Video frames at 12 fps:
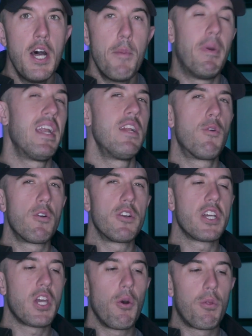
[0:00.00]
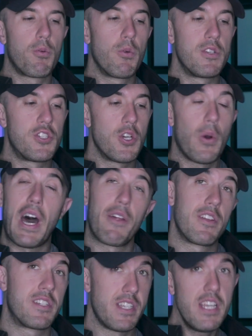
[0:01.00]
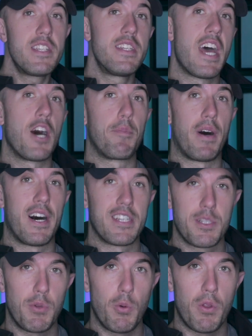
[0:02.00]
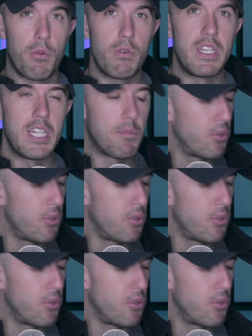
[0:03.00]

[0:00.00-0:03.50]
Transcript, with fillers: But in order to go through and show how this is now possible with three D